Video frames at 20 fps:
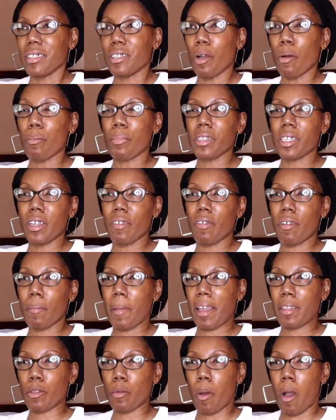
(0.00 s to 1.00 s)
Don't believe
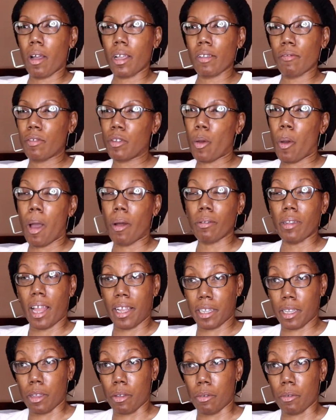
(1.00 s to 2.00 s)
him, Aetherwald, even though I don't
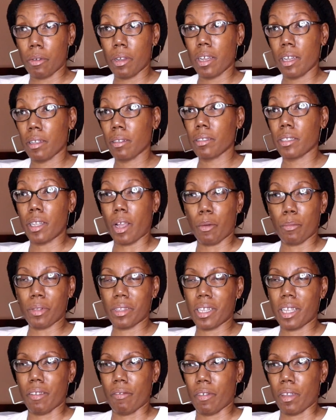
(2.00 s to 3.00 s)
like you. Don't
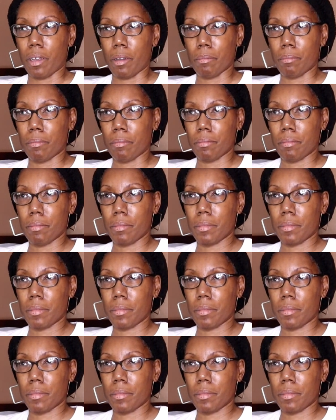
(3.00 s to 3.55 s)
believe him.